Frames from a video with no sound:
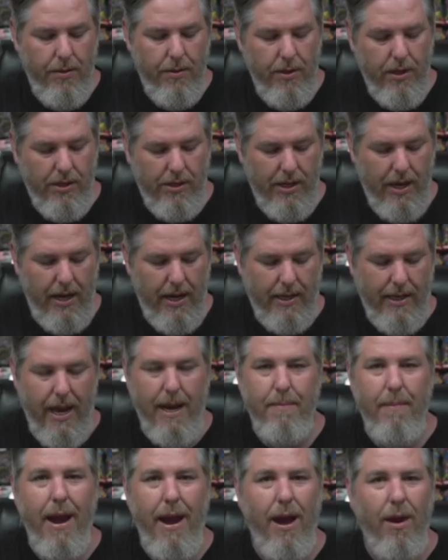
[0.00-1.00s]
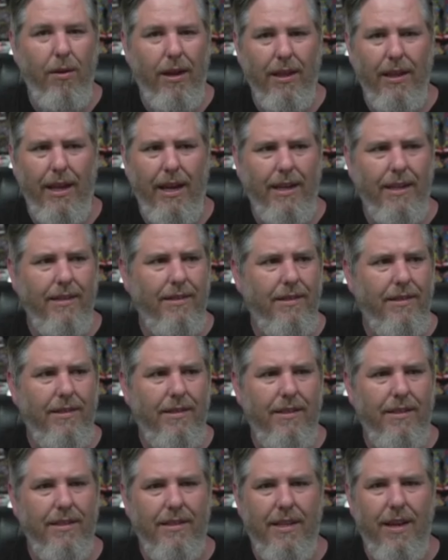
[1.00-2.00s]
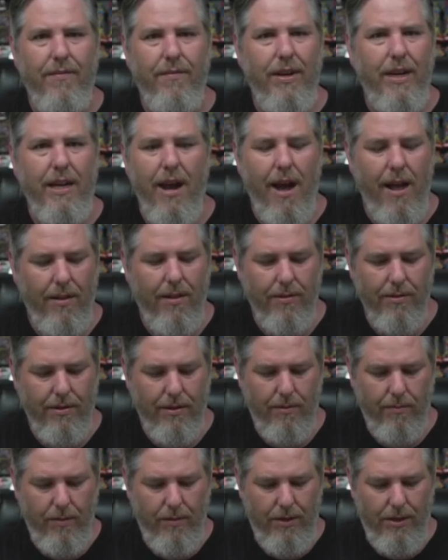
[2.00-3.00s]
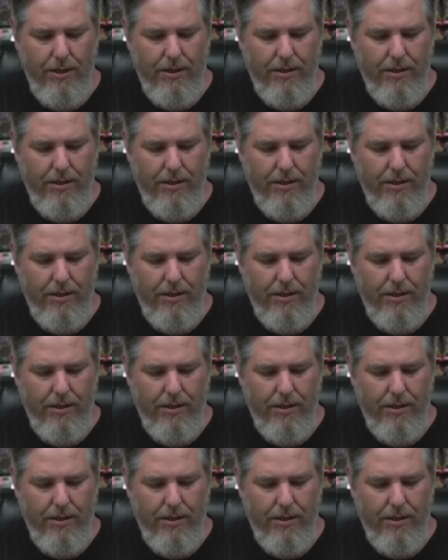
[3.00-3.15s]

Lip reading: in this set came out at like $70, which